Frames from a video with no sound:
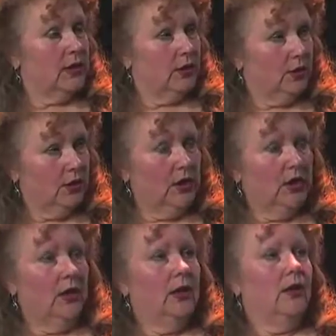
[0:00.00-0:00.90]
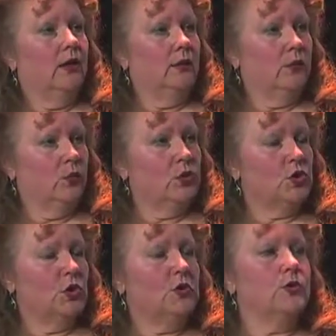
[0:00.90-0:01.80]
here,
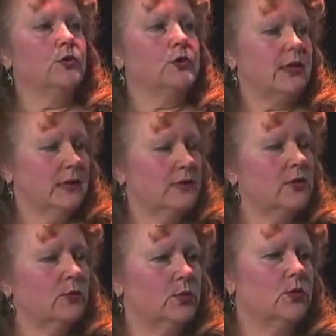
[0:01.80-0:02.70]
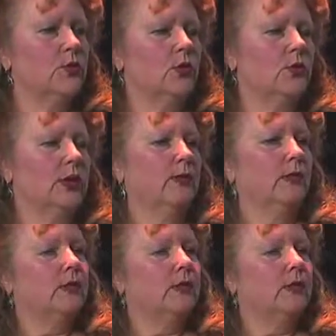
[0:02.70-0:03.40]
which also saves on petroleum.